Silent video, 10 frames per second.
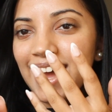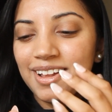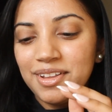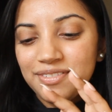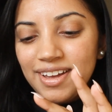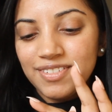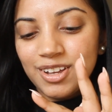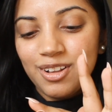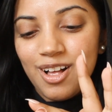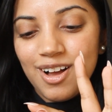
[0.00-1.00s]
I love
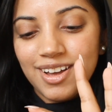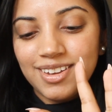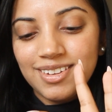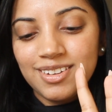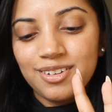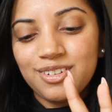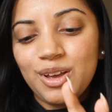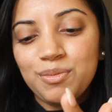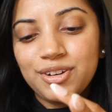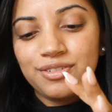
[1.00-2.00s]
having claws. These are
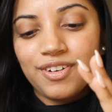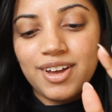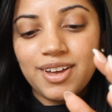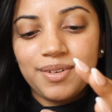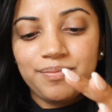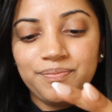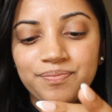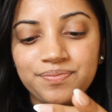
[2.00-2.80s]
so much fun.